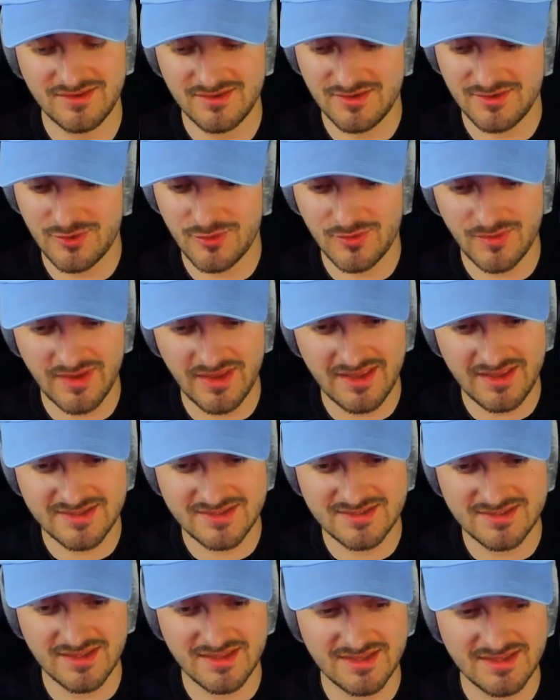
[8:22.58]

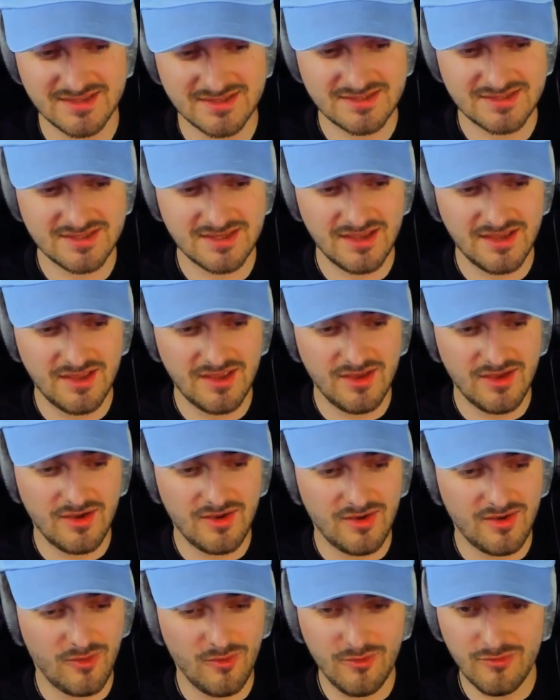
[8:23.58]
creates this
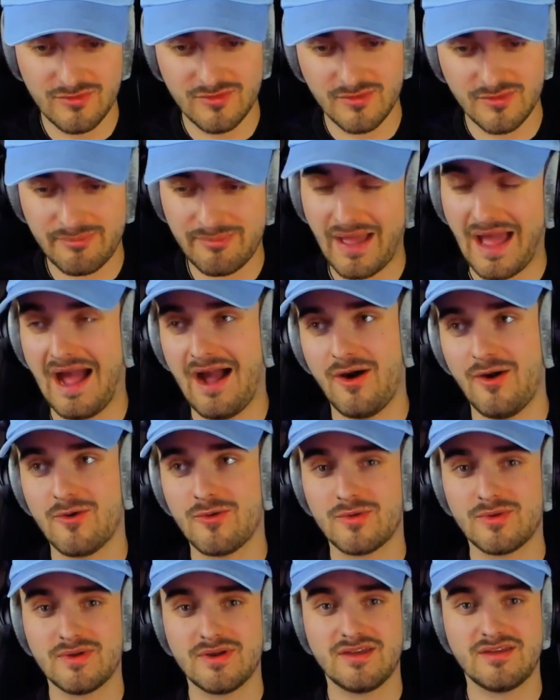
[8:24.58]

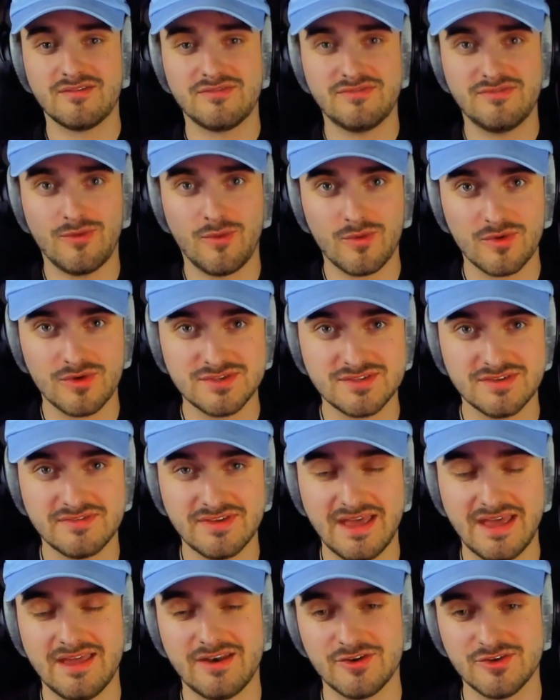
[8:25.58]
overpowering force of
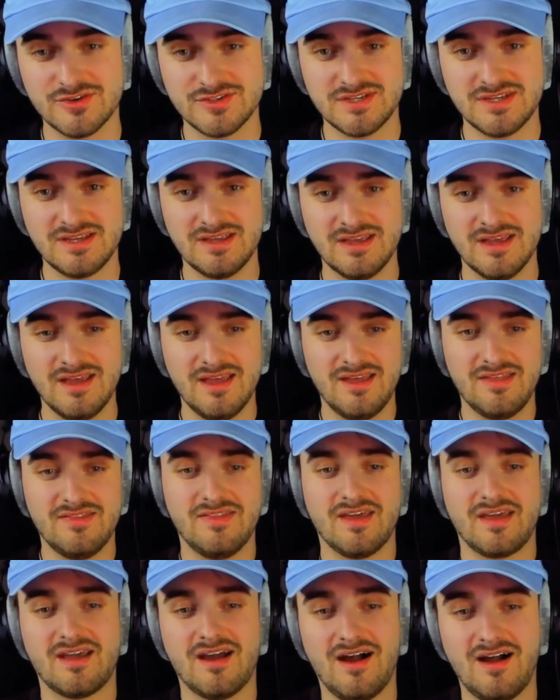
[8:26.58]
energy
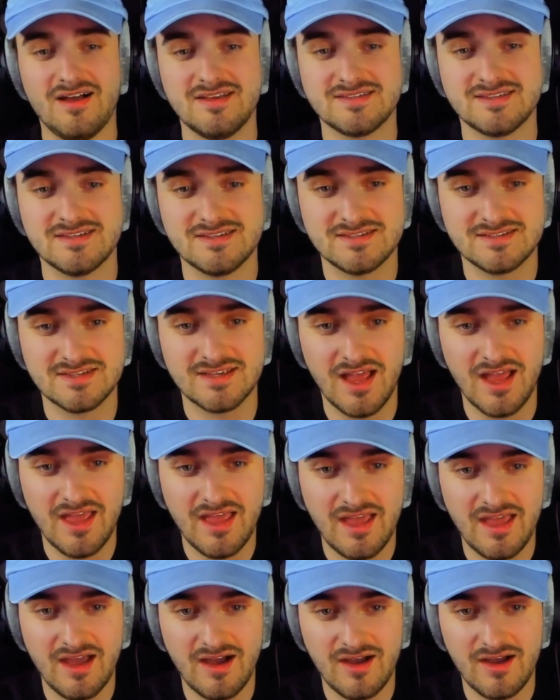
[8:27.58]
that causes
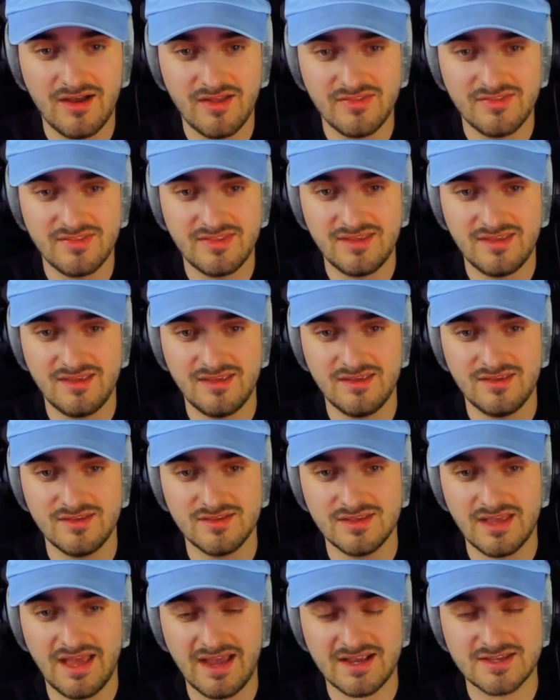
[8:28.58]

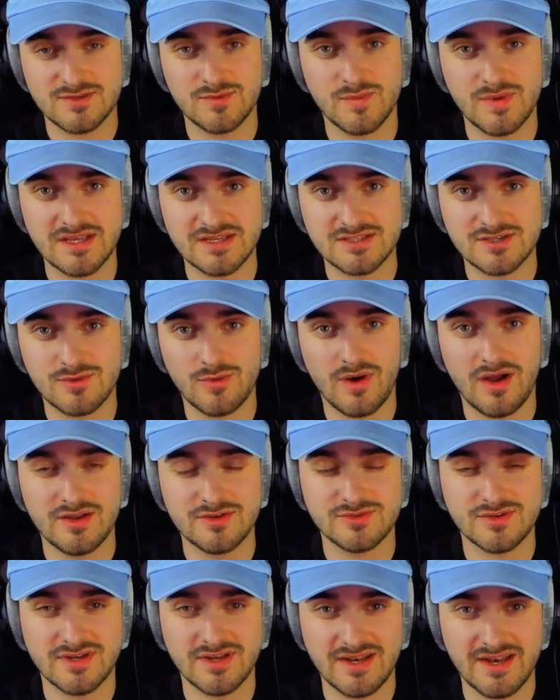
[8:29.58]
the X-Wing
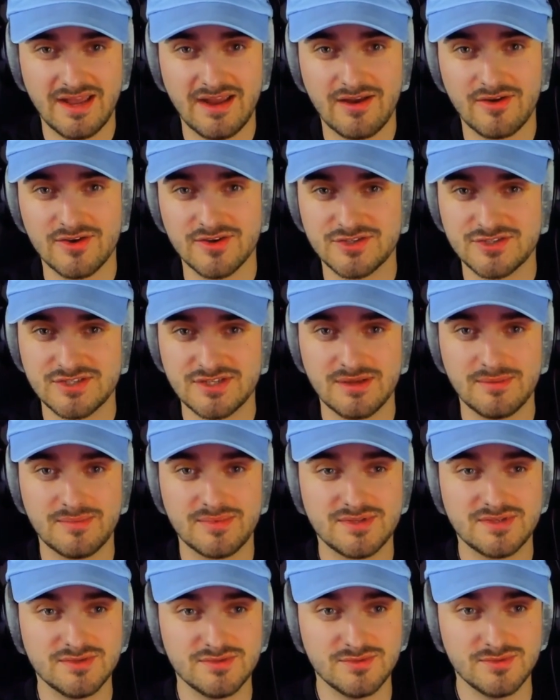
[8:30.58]
squadron and Hera's ship
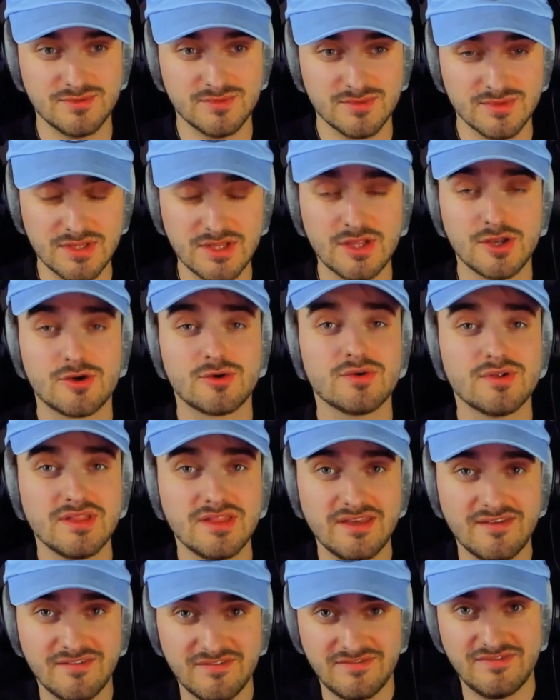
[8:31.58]
to
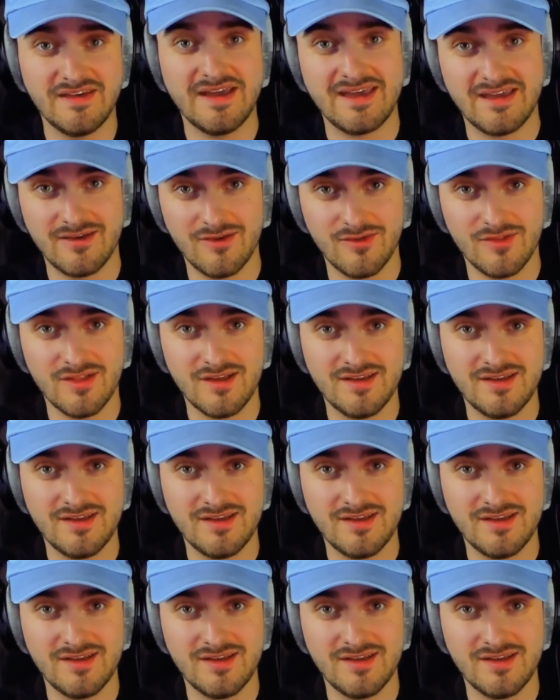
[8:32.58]
literally fail.